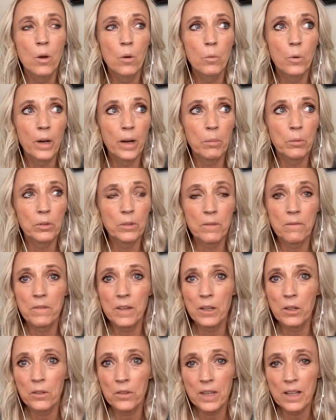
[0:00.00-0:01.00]
were able to
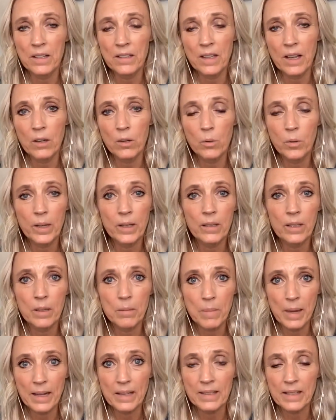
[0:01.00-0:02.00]
figure things out quickly,
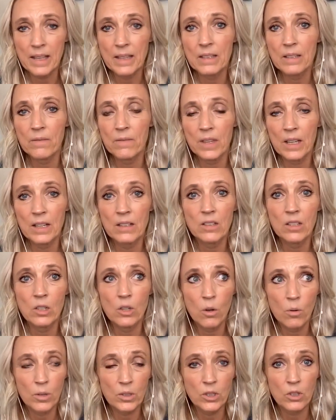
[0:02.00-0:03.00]
make sense of things, and
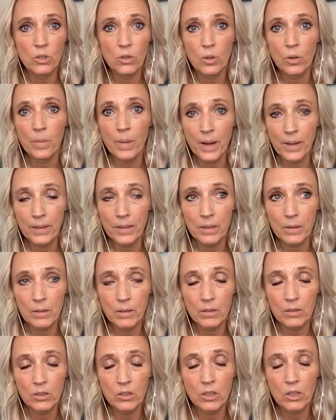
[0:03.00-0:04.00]
know what to do about
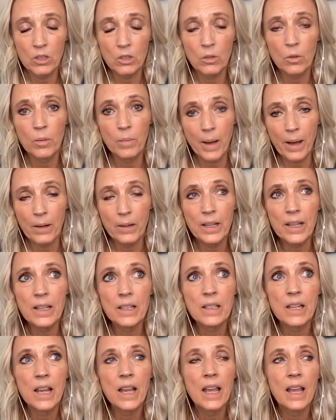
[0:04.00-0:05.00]
to do about it.